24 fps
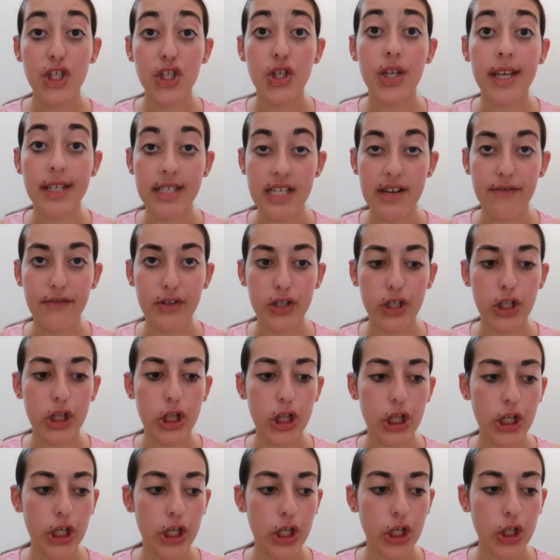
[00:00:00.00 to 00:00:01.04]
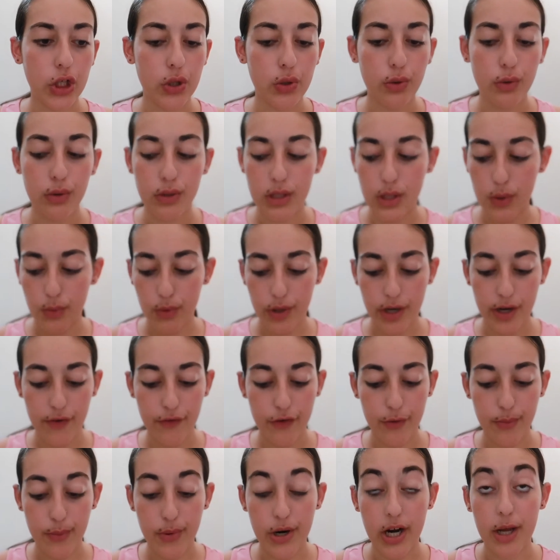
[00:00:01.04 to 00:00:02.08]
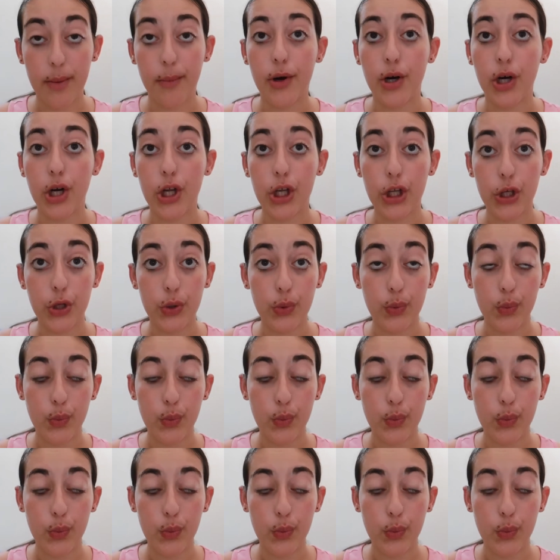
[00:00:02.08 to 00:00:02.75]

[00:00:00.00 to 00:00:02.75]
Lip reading: you can definitely use whatever primer you